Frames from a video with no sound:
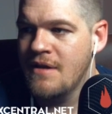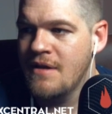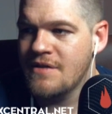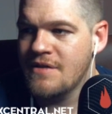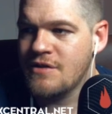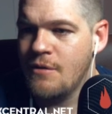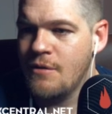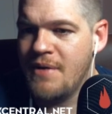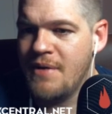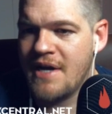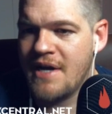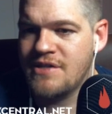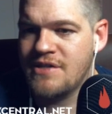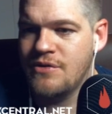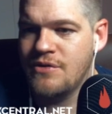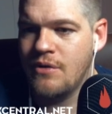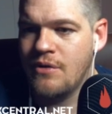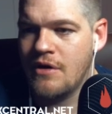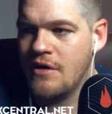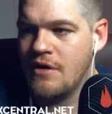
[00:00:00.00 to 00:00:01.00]
Let's go back
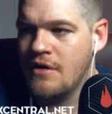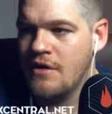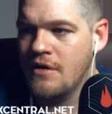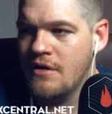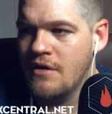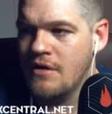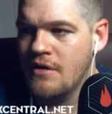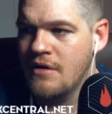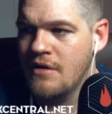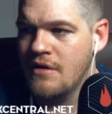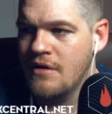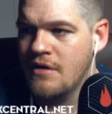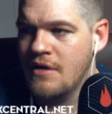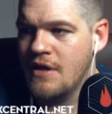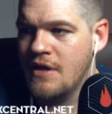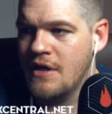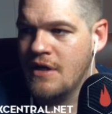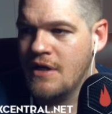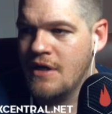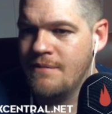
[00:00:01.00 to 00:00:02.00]
to our
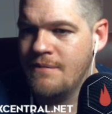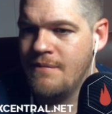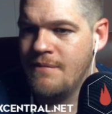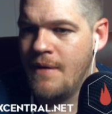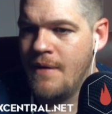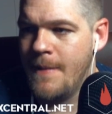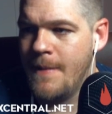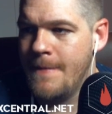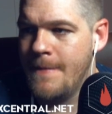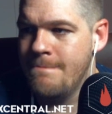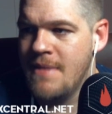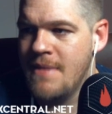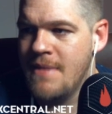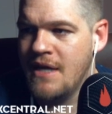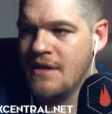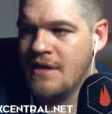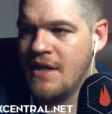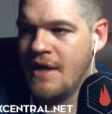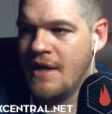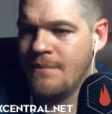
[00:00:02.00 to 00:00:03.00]

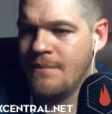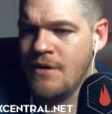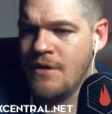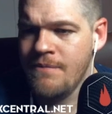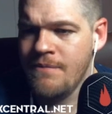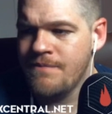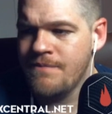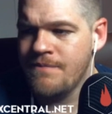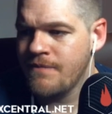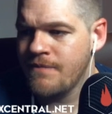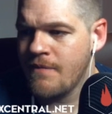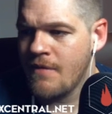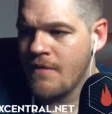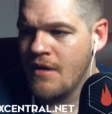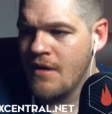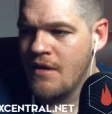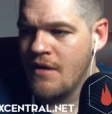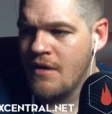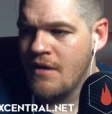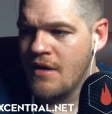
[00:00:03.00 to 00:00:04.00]
main camera,
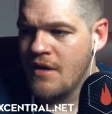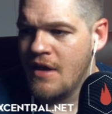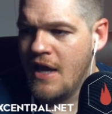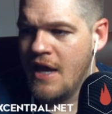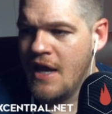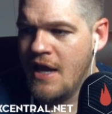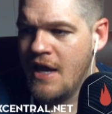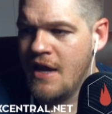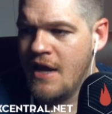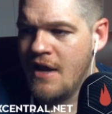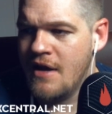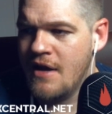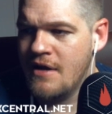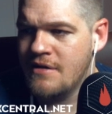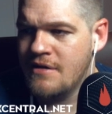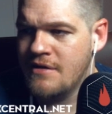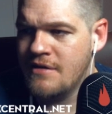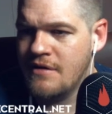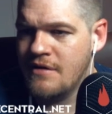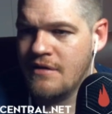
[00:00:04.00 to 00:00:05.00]

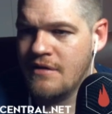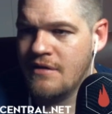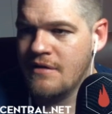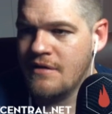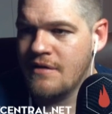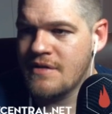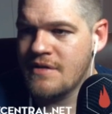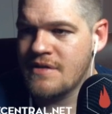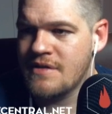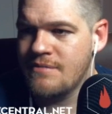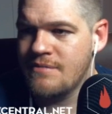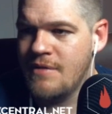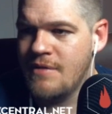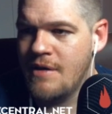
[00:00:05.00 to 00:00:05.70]
and I'm just